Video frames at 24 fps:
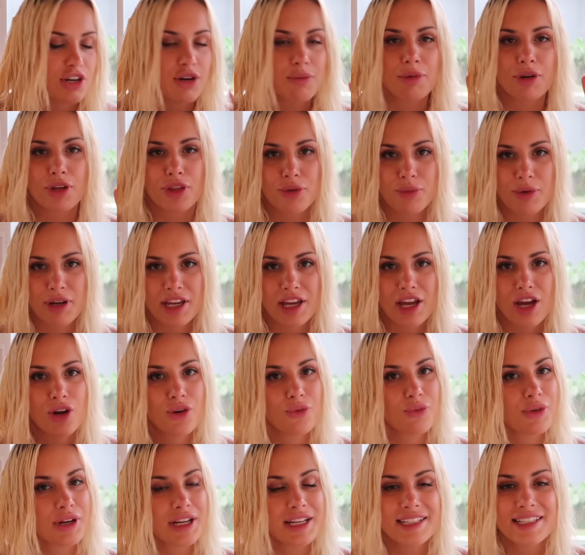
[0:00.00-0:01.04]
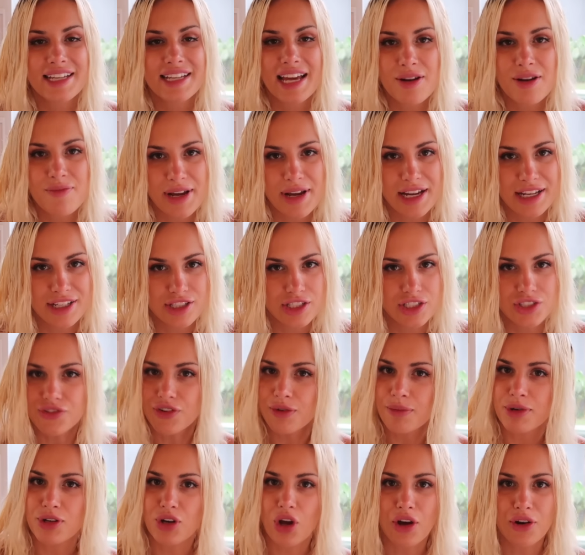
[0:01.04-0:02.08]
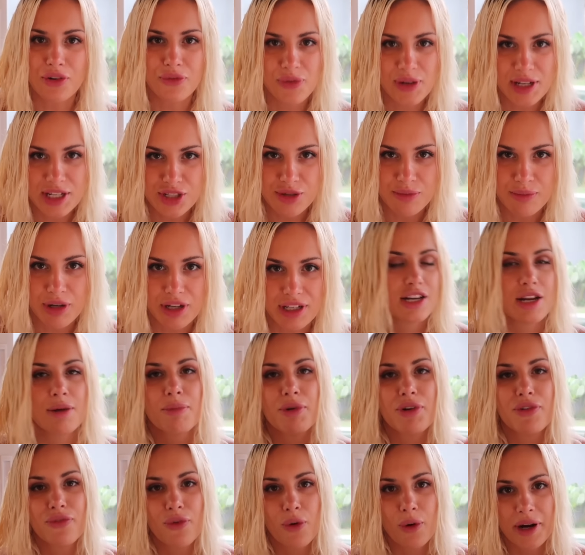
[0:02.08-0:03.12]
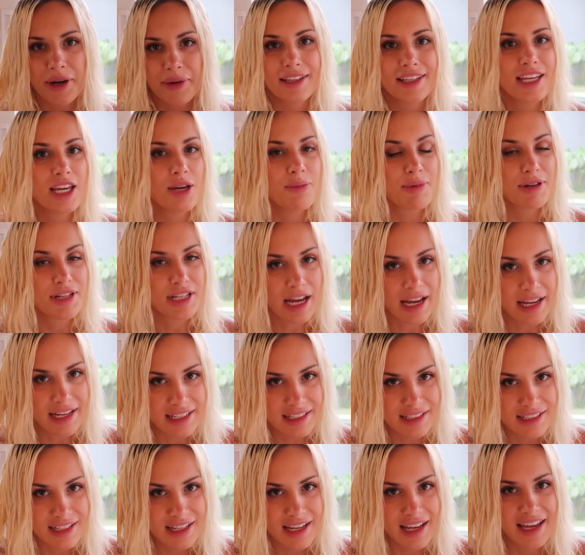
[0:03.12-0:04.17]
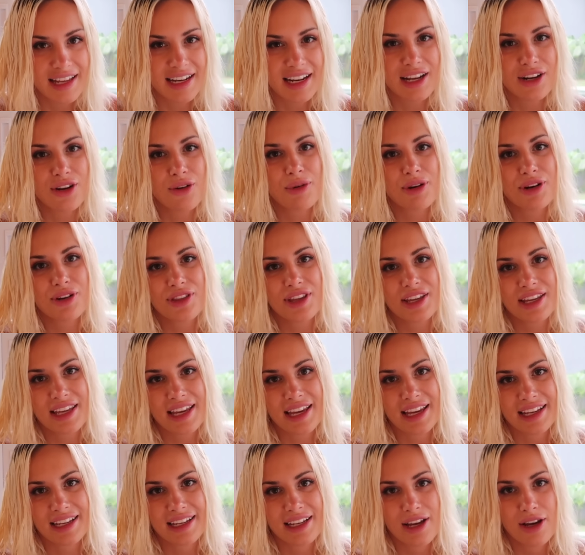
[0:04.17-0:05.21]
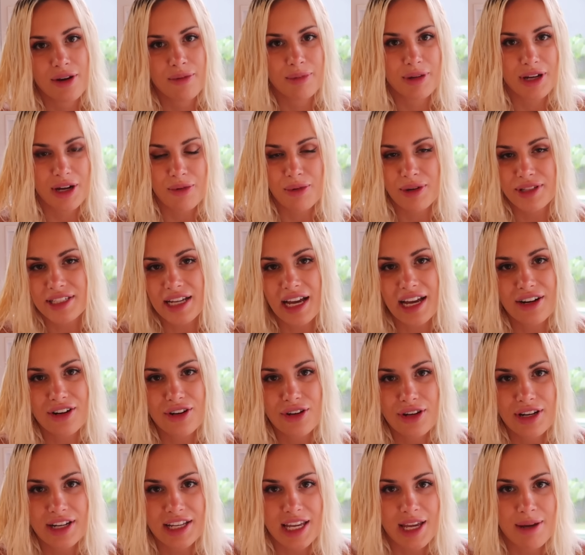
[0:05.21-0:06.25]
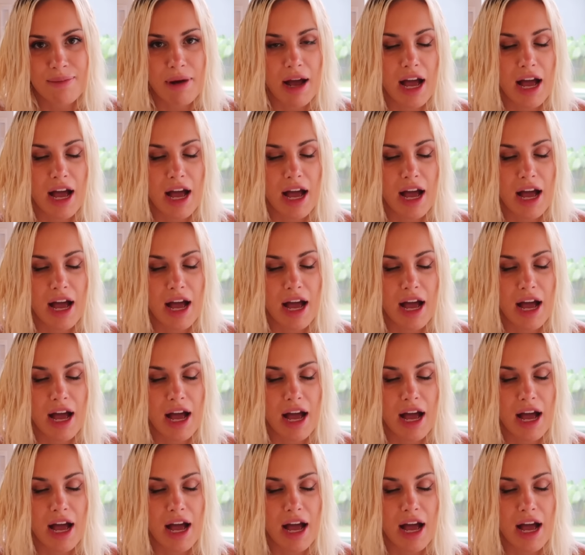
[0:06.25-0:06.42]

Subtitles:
Number 3, read 10 pages from a nonfiction book. Number 4, keep a diet. And I know what you're thinking, Blair, what diet are you gonna keep?